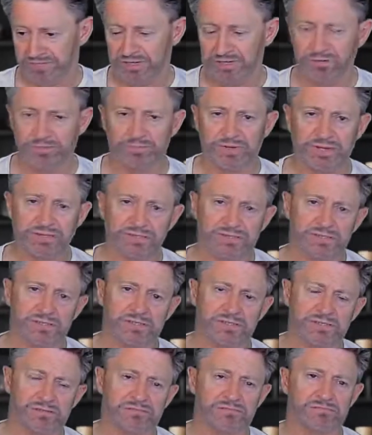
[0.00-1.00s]

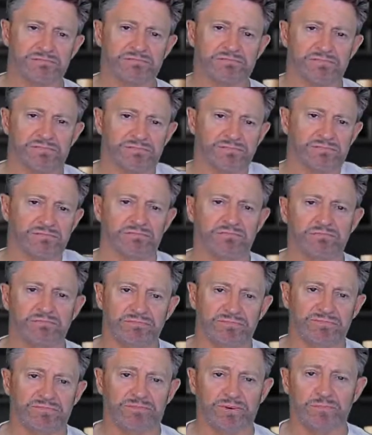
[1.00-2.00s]
earpieces
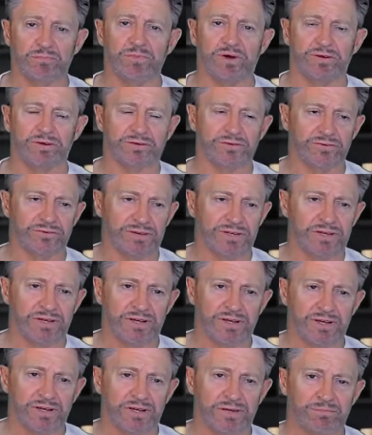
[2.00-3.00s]
for monitoring,
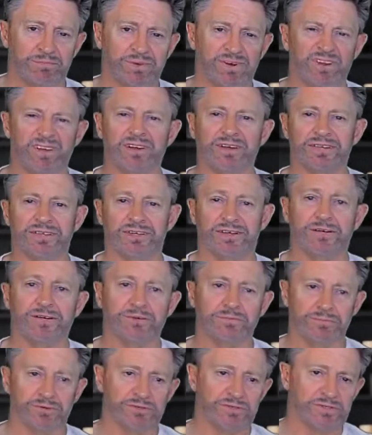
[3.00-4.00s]
but I like to hear
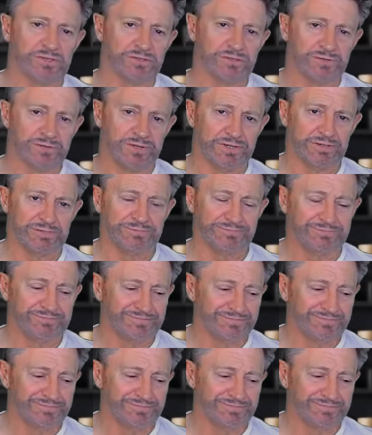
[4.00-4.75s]
the music as well.